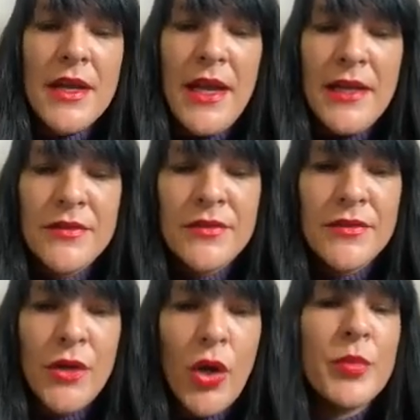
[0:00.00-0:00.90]
and
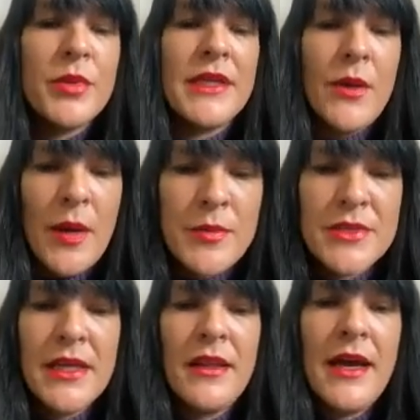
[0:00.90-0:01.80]
you know, opening you up
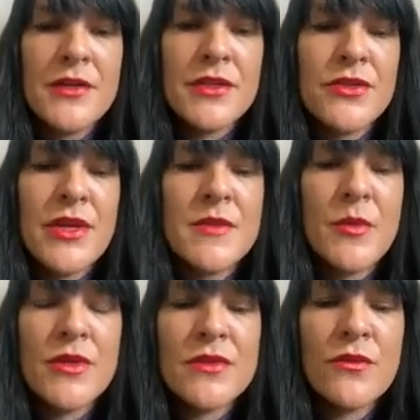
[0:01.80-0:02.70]
to that larger
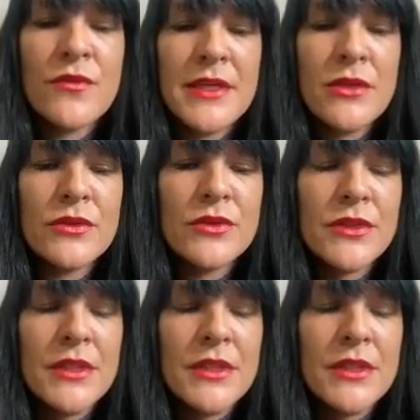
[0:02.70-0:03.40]
transpersonal field.